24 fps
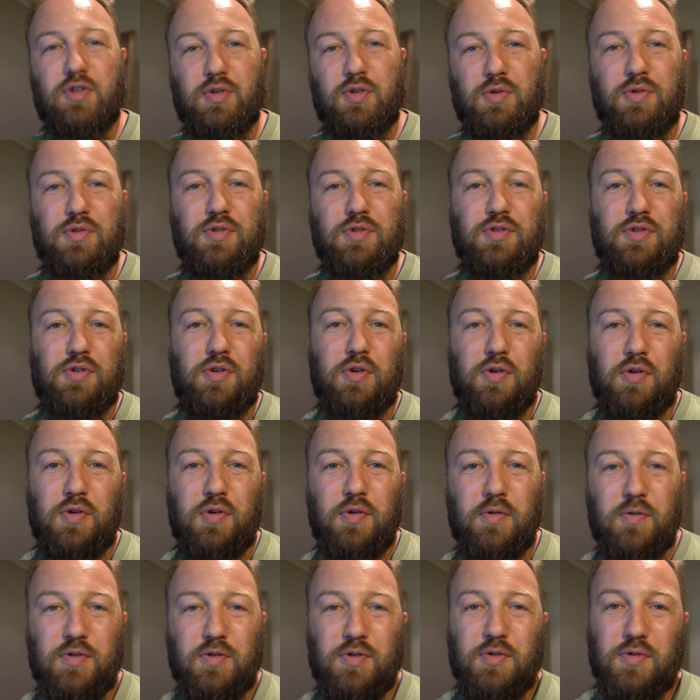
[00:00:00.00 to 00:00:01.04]
source
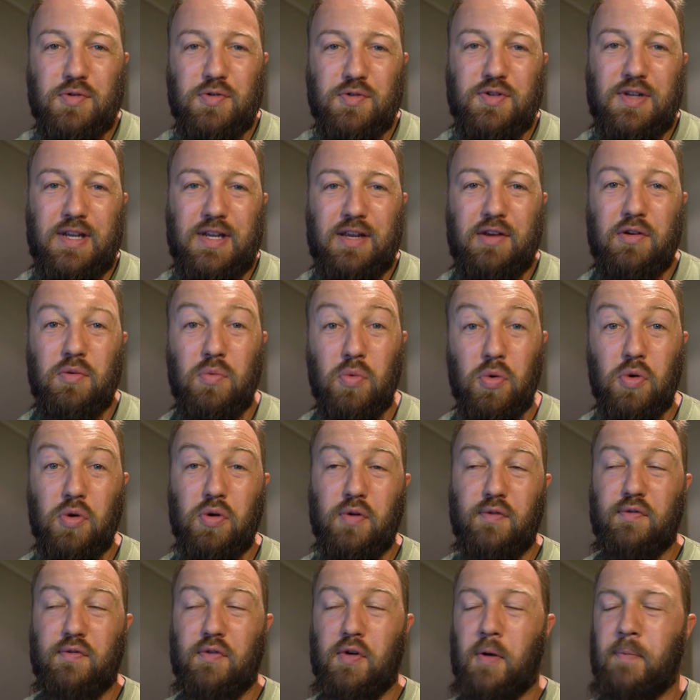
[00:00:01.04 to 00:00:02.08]
you're sourcing your
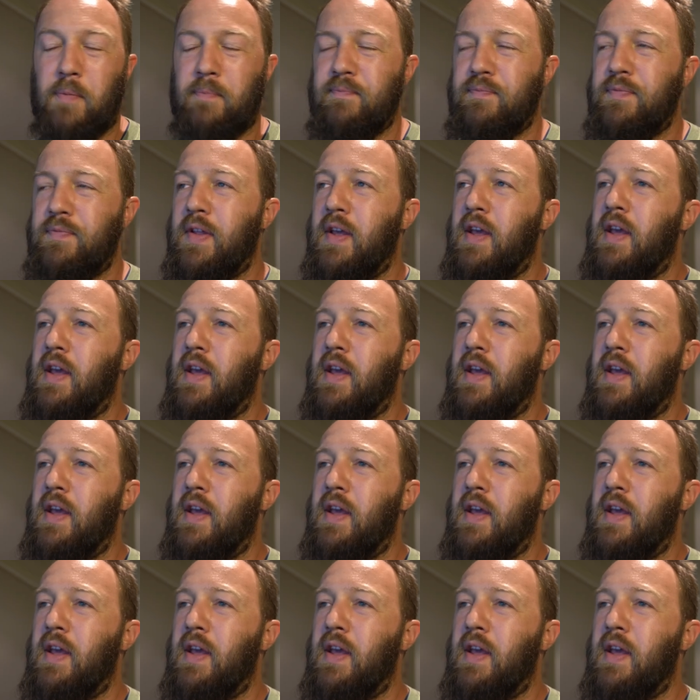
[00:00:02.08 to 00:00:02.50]
water from.